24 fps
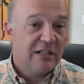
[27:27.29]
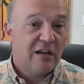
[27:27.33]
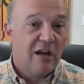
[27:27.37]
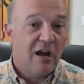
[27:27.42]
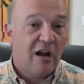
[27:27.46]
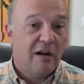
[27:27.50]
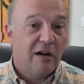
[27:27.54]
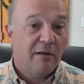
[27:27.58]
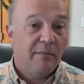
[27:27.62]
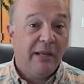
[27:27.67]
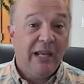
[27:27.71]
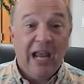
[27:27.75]

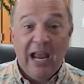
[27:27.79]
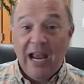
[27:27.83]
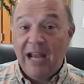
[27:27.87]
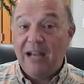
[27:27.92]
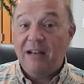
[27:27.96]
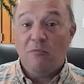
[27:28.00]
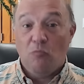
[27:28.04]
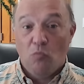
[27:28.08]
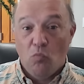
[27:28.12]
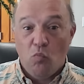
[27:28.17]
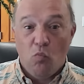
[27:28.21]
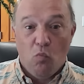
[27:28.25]
economy,
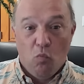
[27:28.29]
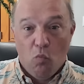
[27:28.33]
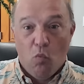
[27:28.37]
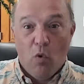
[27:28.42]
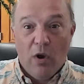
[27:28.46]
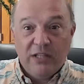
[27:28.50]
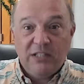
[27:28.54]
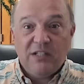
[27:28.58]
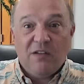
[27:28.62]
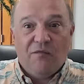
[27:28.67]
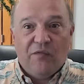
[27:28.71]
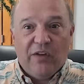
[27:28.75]
and
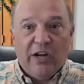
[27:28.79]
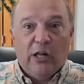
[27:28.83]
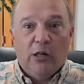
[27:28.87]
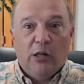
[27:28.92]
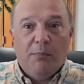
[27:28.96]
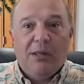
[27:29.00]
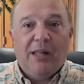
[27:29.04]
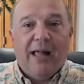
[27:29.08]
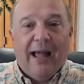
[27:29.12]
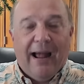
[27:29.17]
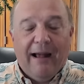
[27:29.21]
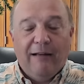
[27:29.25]
what's
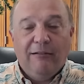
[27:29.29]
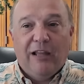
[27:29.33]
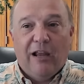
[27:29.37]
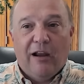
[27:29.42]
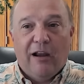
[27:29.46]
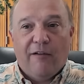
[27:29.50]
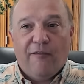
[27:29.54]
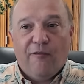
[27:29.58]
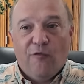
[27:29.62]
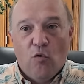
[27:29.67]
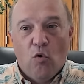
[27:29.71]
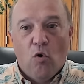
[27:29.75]
available out
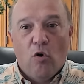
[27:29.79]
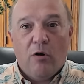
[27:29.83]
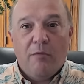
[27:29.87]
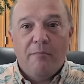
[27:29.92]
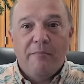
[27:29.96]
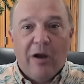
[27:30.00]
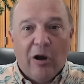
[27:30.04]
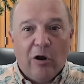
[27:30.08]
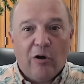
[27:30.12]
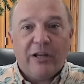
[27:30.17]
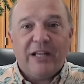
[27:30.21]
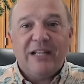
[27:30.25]
there for
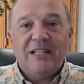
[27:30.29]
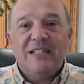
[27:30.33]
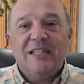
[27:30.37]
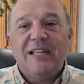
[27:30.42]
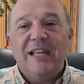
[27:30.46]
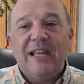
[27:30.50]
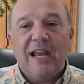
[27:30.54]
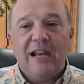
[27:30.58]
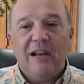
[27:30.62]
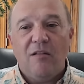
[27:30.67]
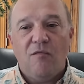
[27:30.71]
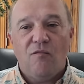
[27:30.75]
Americans
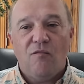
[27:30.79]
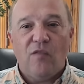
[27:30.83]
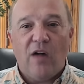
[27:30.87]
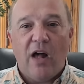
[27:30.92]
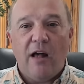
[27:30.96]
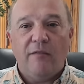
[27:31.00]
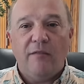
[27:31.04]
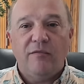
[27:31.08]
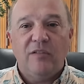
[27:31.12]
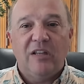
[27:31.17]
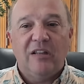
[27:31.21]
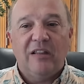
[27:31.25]
to get
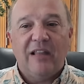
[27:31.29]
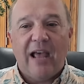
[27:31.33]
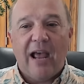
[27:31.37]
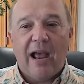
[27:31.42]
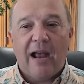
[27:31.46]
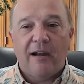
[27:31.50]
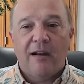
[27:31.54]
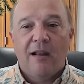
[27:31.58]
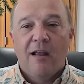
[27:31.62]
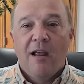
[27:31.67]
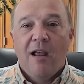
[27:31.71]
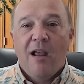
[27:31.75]
involved in
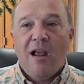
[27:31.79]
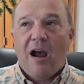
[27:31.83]
that.